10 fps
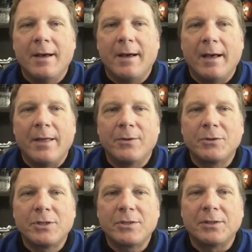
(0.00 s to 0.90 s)
Uh,
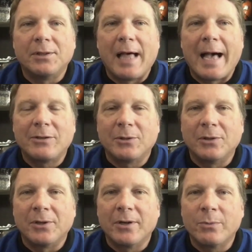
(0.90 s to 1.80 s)
there's just a lot to
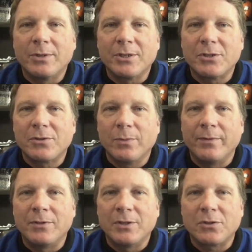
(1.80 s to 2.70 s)
learn. We're just
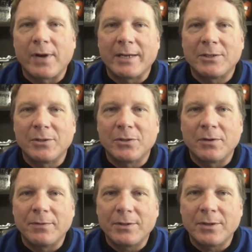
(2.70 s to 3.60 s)
we've just scratched the
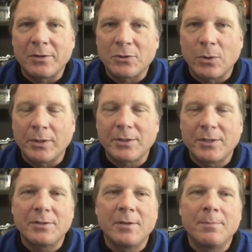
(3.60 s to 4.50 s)
surface in our solar
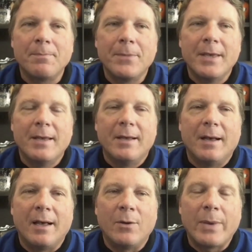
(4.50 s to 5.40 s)
system.
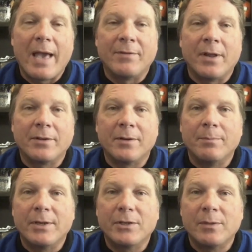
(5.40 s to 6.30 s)
Uh, we have another
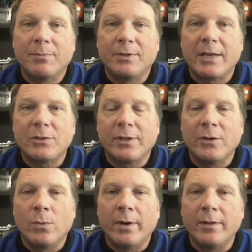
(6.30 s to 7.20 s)
mission potentially
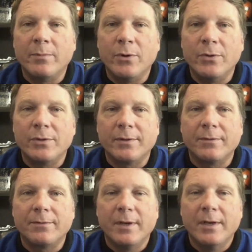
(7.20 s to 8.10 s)
to one of the moons
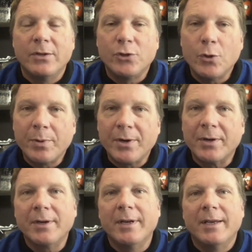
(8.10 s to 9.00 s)
of
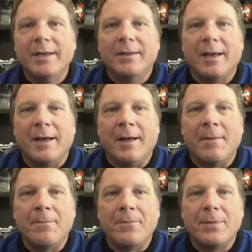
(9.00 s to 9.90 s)
Jupiter
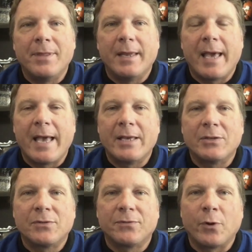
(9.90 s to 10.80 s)
um, that
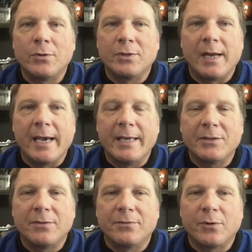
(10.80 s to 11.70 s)
has frozen
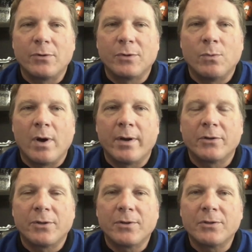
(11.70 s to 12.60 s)
ice and frozen water.
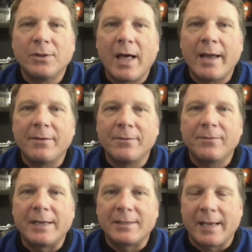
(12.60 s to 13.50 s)
So there's a lot of
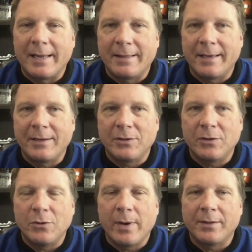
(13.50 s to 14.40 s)
exciting things
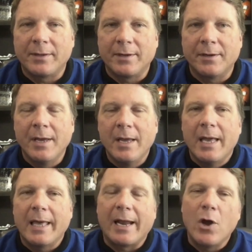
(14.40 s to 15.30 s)
to do out there.
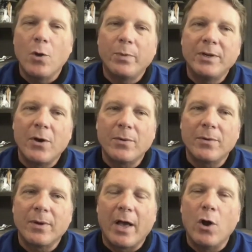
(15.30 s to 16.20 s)
And I hope we don't,
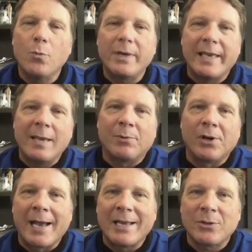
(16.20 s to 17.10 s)
I hope we keep
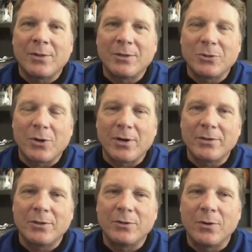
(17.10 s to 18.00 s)
our eyes on the
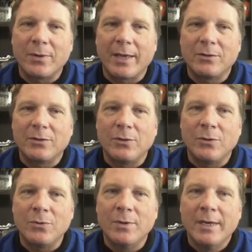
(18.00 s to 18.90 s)
stars and don't get
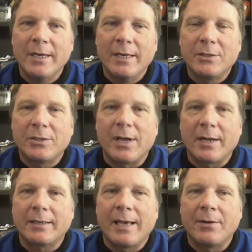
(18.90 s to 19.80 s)
too
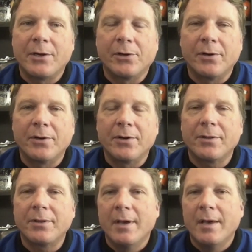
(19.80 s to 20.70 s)
stuck down here on
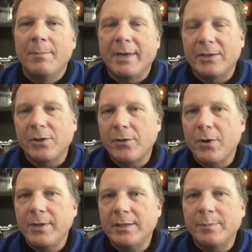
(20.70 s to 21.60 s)
Earth. Because
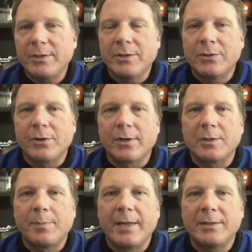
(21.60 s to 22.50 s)
although these missions are
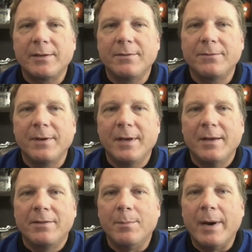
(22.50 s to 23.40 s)
expensive,
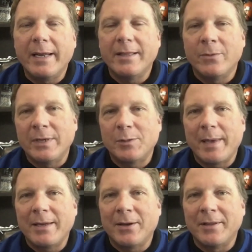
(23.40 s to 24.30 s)
the money that we
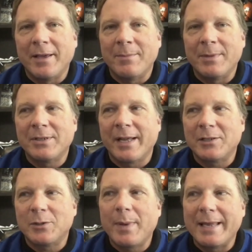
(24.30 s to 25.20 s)
spend on them is
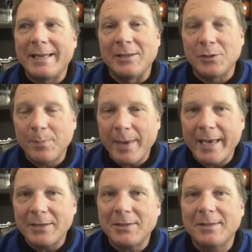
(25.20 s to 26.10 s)
not spent in
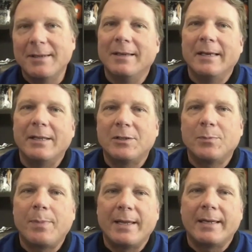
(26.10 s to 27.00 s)
space, it's
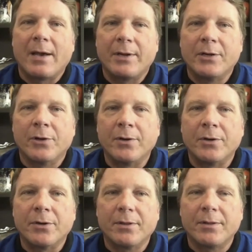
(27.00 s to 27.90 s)
spent down here on
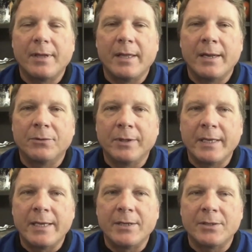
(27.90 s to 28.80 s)
Earth. And it
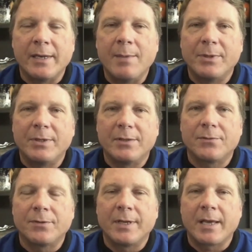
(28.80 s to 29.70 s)
really is an impetus
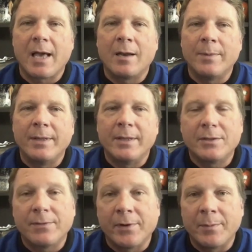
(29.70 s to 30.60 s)
for the economy
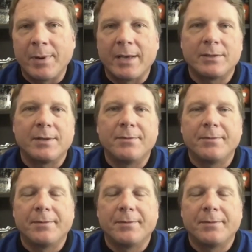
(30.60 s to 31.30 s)
that's very positive.